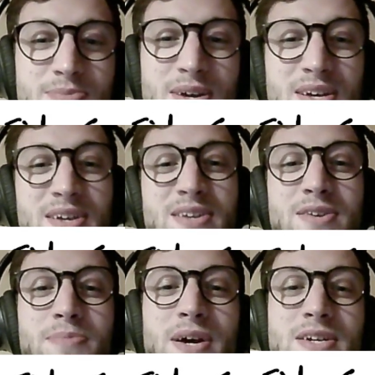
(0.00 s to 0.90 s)
making the
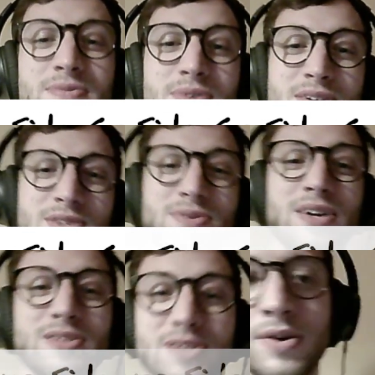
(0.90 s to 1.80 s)
page fully
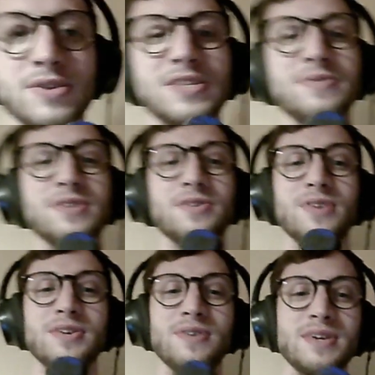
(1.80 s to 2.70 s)
interactive. Server-side rendering